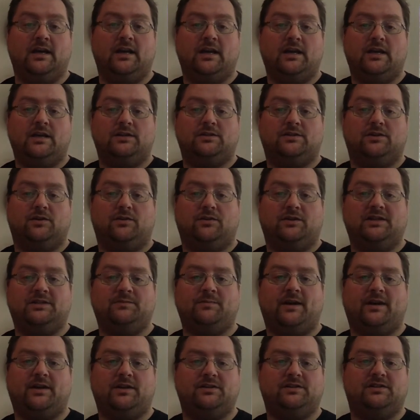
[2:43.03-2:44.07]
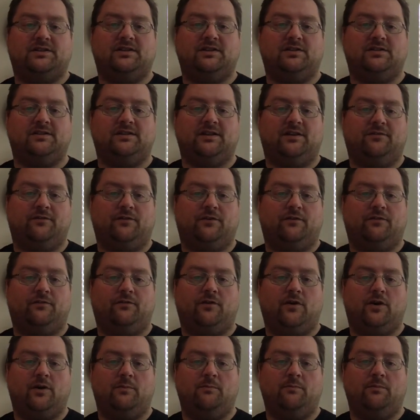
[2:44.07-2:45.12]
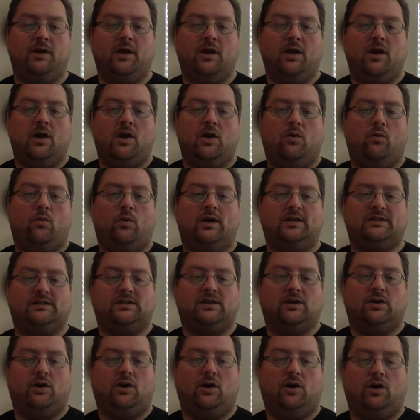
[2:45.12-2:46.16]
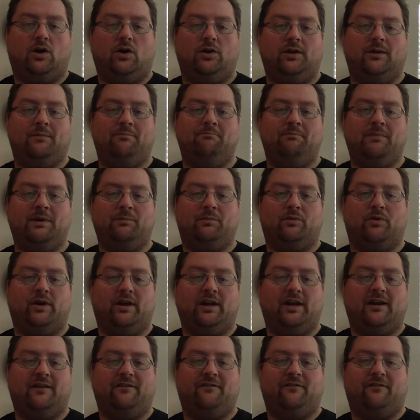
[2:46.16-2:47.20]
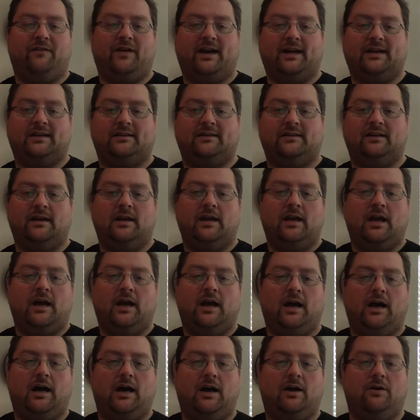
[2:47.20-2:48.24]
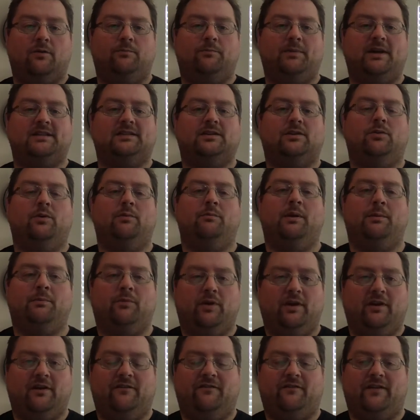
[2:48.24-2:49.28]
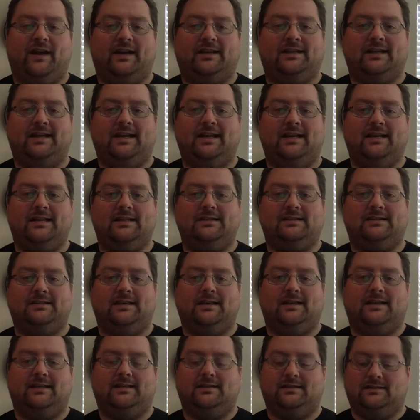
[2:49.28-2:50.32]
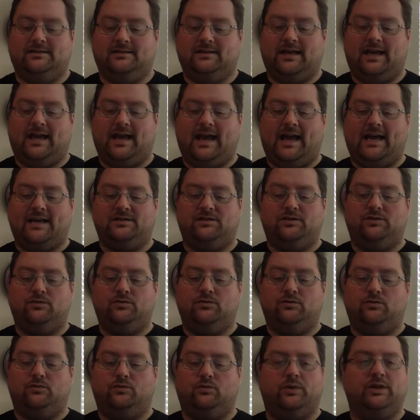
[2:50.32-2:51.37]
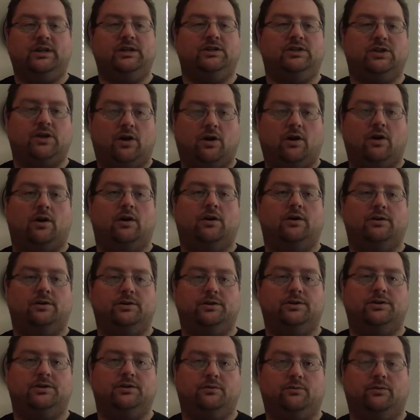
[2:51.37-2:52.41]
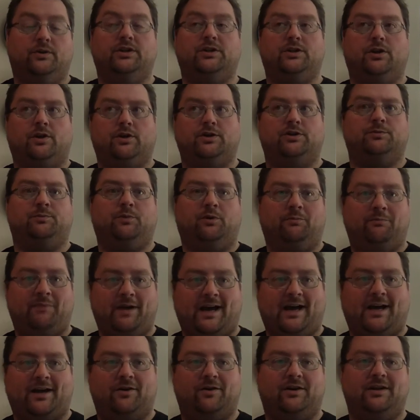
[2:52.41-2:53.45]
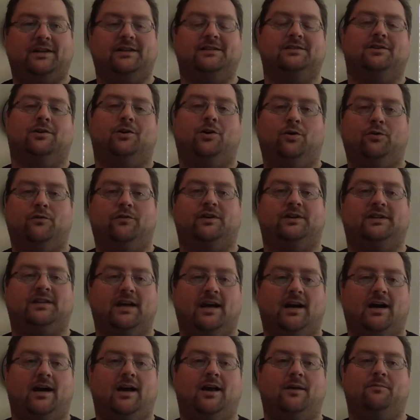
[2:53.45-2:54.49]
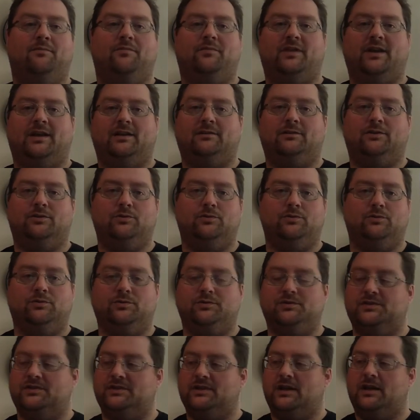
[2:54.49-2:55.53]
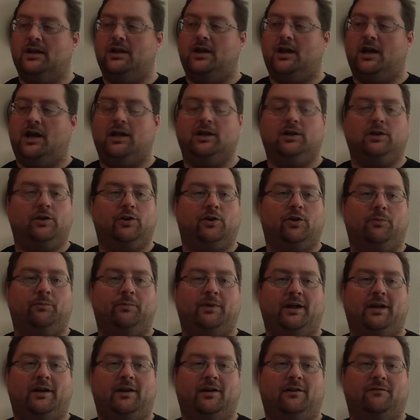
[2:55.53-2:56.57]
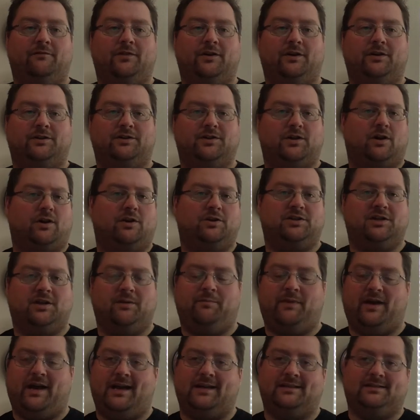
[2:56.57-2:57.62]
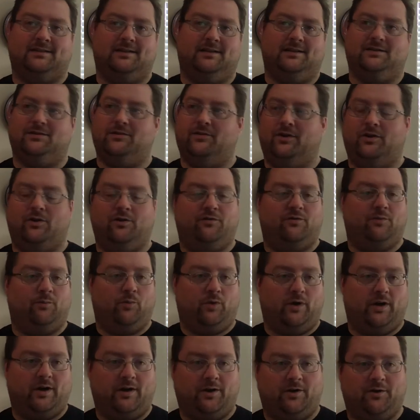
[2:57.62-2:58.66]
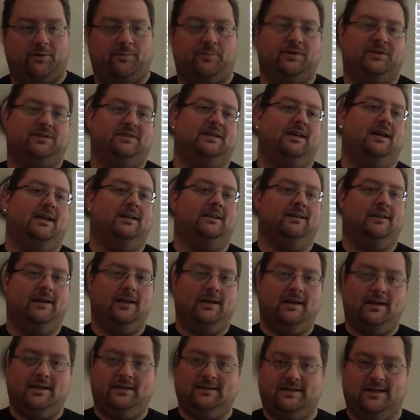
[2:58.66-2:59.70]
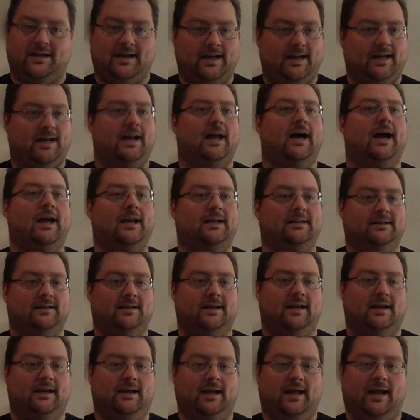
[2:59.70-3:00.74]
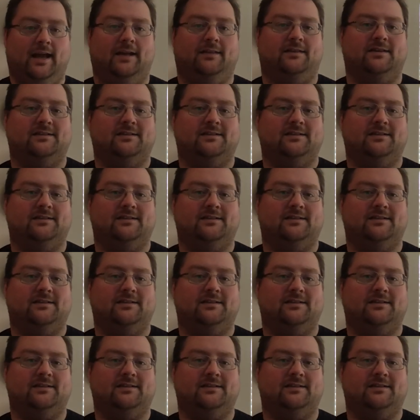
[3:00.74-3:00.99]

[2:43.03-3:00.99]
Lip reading: So these batteries still suffer from what's called memory effect. Basically, what memory effect is as you recharge rechargeable batteries over time, they lose a little bit of their charge capacity. So they go from 100% to 99 to 98.